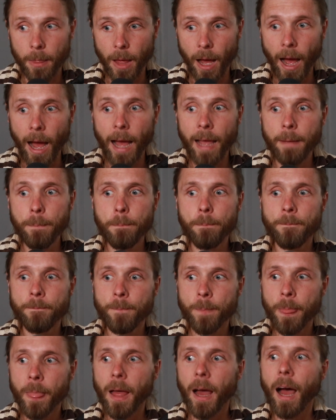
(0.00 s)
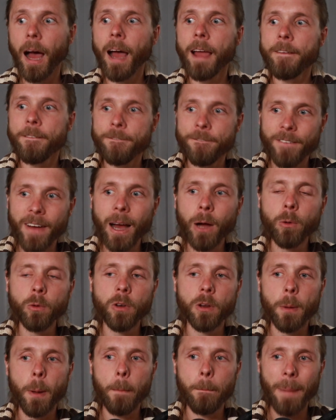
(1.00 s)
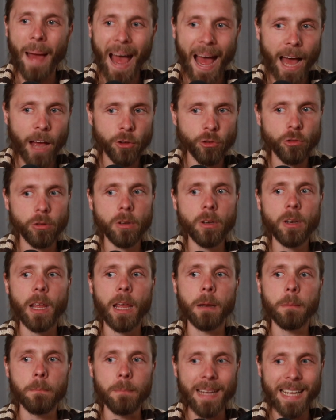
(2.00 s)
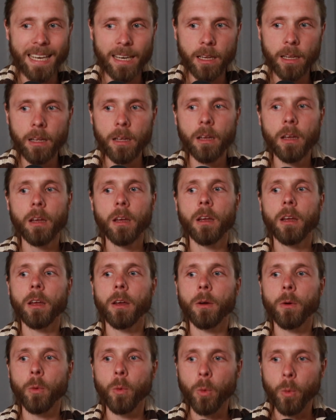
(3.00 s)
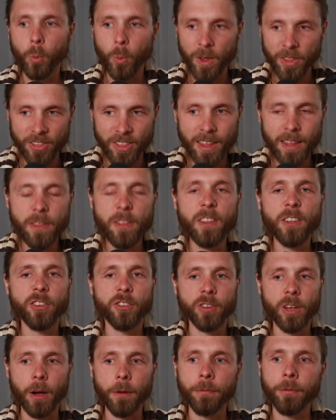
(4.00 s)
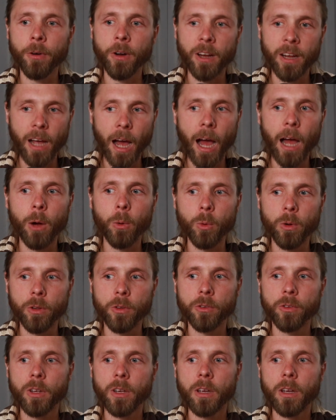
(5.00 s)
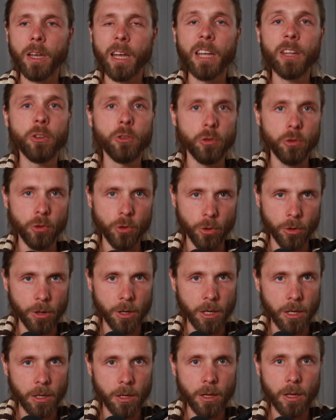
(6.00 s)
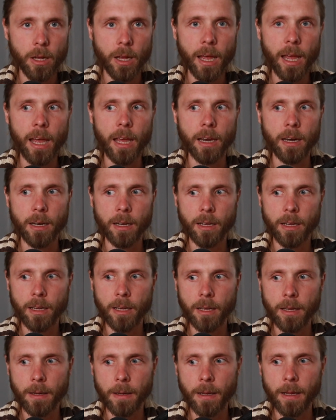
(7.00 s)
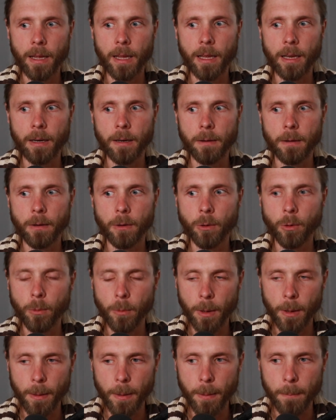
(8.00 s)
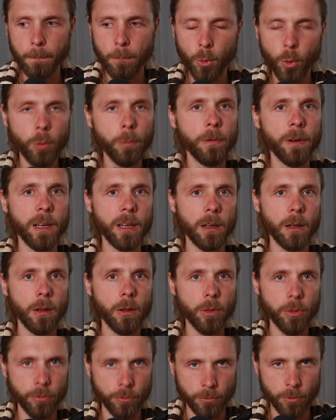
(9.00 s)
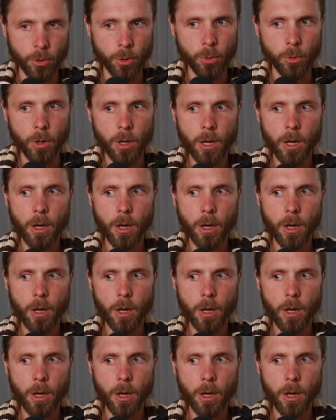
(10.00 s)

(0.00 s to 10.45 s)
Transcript: I I found passion and meaning within the suffering I was enduring and and and moving through.